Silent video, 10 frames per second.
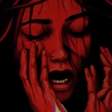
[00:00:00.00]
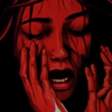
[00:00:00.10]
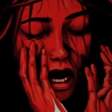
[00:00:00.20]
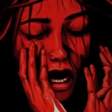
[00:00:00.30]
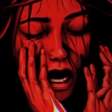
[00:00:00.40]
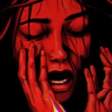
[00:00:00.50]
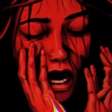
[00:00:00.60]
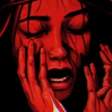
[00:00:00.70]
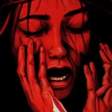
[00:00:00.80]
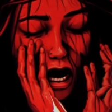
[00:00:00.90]
It was a
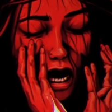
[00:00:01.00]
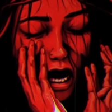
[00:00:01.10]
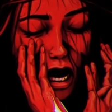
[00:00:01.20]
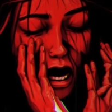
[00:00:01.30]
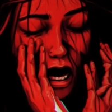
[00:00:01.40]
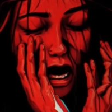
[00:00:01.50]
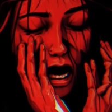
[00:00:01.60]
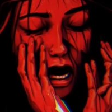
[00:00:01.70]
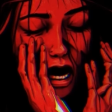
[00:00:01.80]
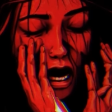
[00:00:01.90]
grey day,
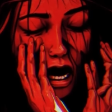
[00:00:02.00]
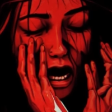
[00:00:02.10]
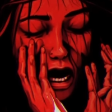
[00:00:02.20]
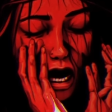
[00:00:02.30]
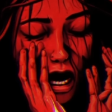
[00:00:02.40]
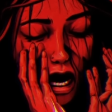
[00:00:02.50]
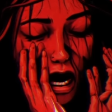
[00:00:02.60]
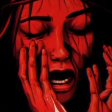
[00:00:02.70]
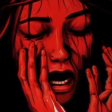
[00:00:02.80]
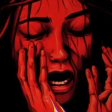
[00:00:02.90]
one in a
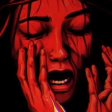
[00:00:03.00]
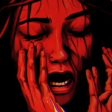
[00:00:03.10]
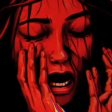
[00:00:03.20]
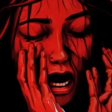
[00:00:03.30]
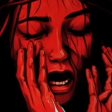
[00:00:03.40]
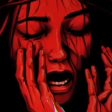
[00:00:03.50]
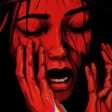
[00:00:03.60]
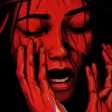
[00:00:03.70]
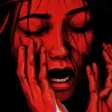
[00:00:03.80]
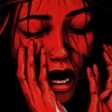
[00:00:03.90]
long string of
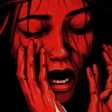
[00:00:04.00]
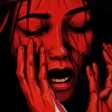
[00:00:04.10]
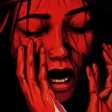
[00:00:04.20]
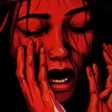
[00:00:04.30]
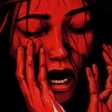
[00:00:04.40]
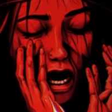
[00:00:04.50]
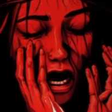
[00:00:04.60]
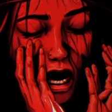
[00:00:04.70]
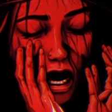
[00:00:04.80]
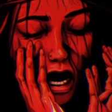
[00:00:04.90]
grey days that went
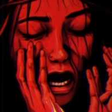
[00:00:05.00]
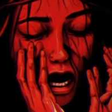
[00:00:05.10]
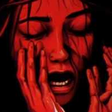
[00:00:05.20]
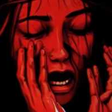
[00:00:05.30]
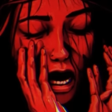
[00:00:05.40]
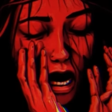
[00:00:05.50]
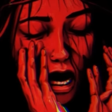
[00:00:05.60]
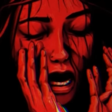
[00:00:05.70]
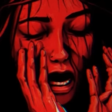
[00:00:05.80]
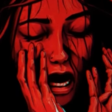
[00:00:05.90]
back weeks
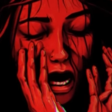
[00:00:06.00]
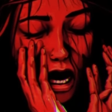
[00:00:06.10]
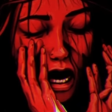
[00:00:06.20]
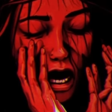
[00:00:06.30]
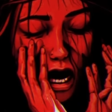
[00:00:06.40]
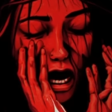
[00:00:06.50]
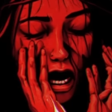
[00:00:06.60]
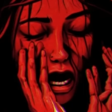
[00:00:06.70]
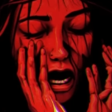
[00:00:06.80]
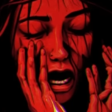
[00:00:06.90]
or months.
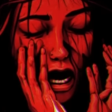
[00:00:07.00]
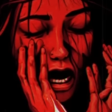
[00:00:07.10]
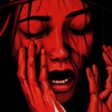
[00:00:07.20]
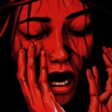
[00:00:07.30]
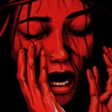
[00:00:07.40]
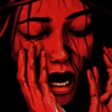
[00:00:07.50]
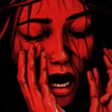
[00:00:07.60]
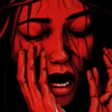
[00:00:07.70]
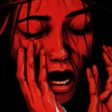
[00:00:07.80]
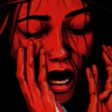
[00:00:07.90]
Who could
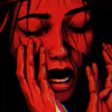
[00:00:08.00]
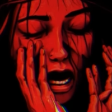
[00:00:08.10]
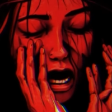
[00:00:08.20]
remember?